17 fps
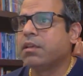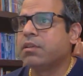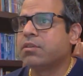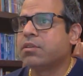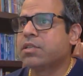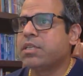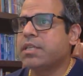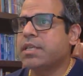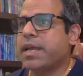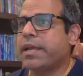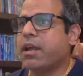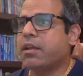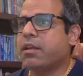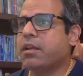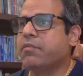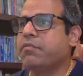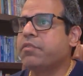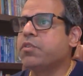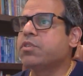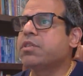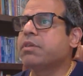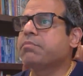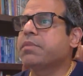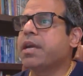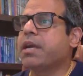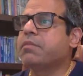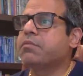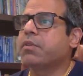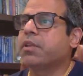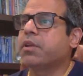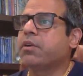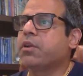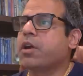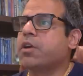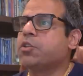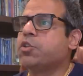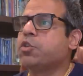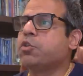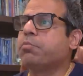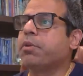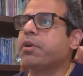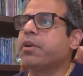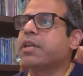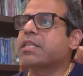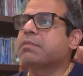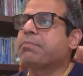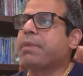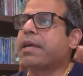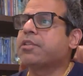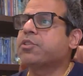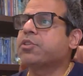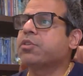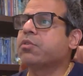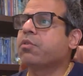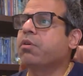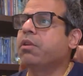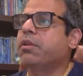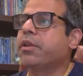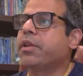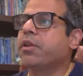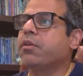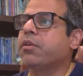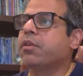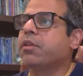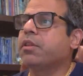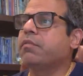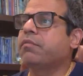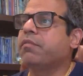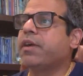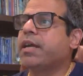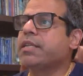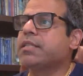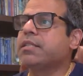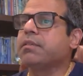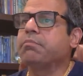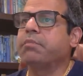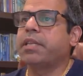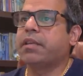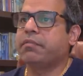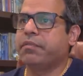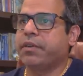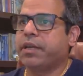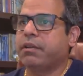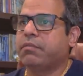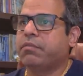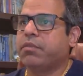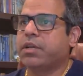so since I got confused sometimes whether or not Jupiter expansion quality or nullifies the malefic.